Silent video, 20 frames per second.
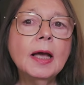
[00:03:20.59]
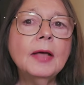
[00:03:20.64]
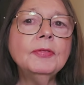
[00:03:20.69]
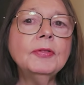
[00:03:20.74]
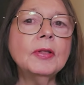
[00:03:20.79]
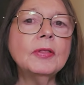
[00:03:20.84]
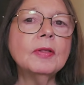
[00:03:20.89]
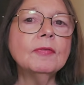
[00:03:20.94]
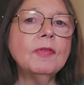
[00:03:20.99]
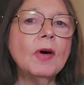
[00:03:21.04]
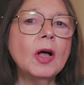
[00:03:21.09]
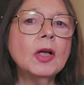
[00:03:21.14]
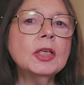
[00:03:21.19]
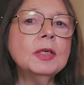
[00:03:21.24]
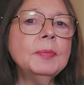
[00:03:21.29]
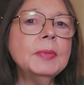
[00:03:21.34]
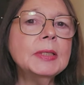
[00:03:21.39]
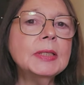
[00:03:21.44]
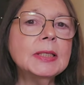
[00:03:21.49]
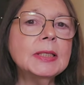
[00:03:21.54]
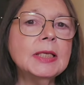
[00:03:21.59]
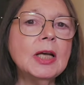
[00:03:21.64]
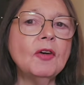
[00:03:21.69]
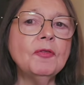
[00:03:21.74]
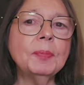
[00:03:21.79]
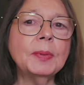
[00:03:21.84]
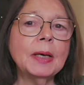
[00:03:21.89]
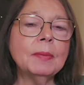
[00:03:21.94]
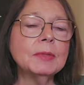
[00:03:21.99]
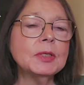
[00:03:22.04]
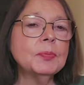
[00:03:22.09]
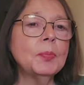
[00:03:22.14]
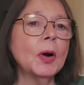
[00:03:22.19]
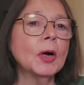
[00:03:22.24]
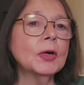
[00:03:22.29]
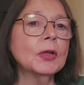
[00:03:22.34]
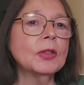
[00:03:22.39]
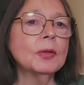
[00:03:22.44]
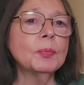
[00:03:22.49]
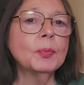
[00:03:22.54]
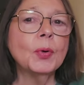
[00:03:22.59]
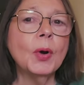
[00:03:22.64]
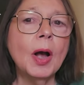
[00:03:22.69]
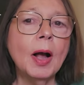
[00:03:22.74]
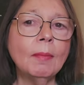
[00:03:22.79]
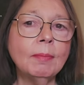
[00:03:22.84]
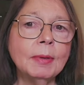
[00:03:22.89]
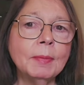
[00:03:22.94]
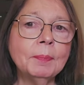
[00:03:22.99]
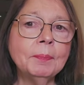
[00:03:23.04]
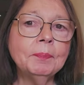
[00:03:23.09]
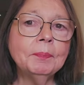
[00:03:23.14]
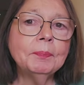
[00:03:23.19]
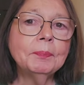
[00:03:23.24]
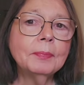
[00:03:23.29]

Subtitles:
then the volume itself becomes part of the problem.